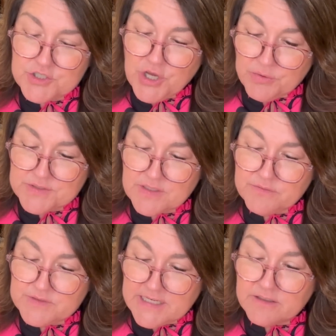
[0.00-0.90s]

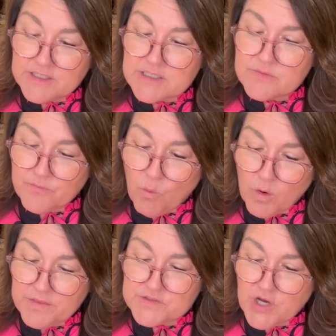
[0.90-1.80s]
Joseph, Delia's
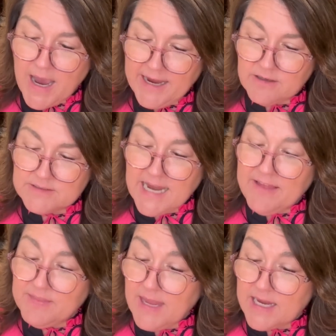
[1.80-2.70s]
4th child,
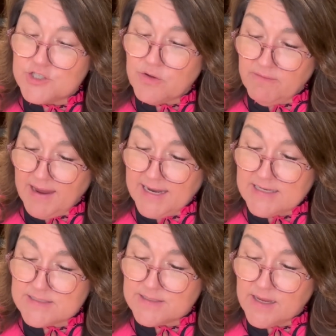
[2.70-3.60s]
at the age of
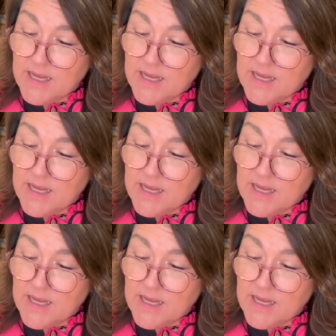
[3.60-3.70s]
8,